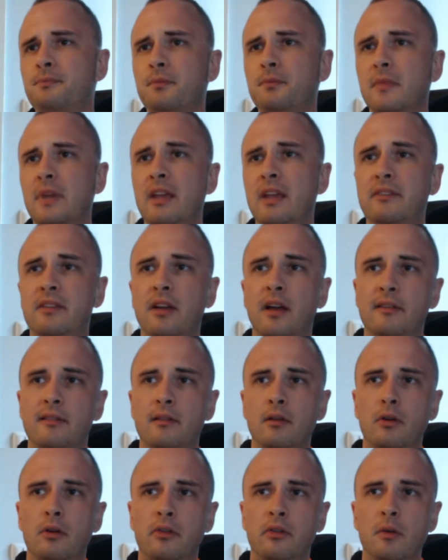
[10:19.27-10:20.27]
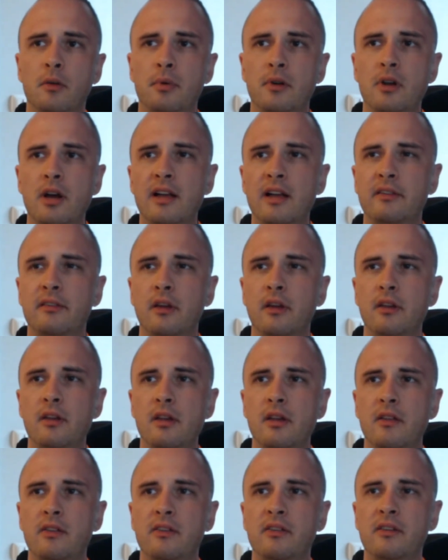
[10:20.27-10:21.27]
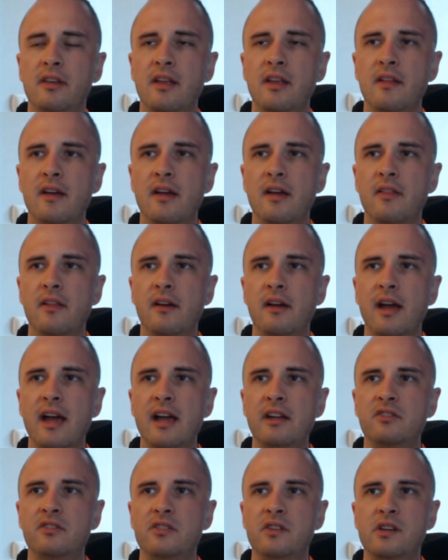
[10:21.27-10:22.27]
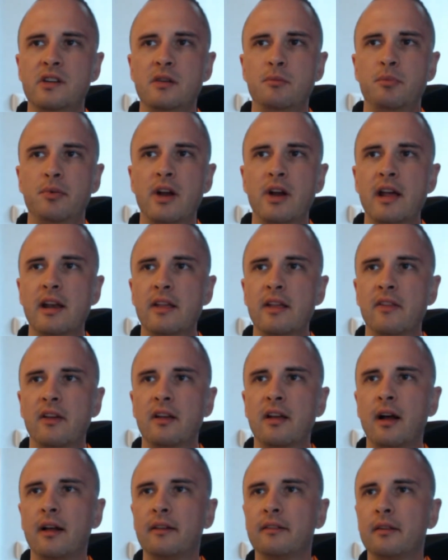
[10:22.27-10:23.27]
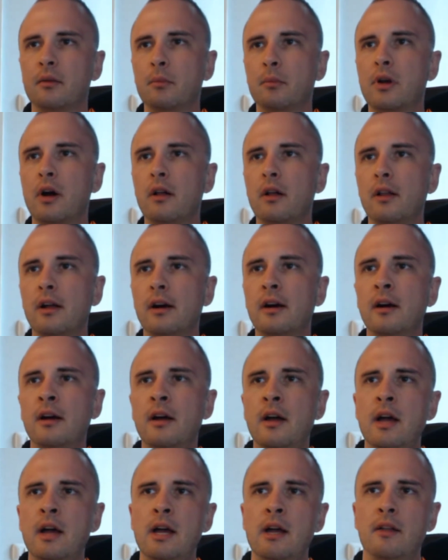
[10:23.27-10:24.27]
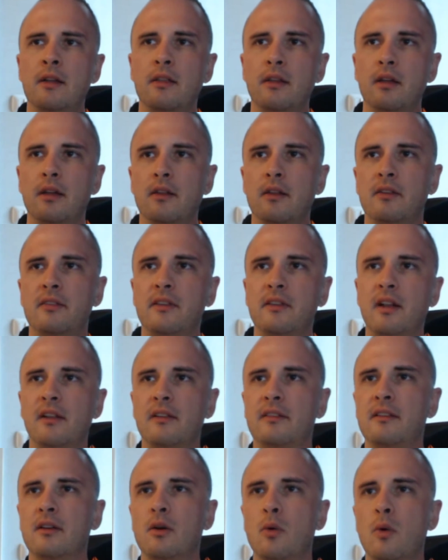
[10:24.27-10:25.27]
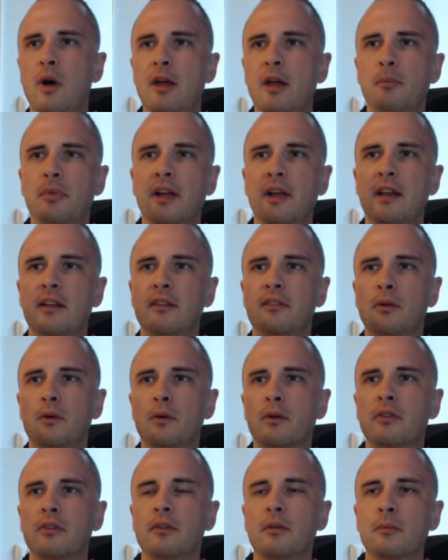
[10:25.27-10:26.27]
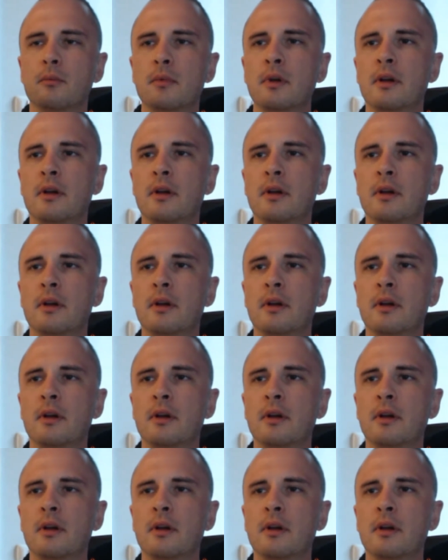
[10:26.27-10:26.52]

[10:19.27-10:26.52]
It does look super nice, though. You can see there the HGG branding, the custom collar, the stainless steel weight plate is awesome.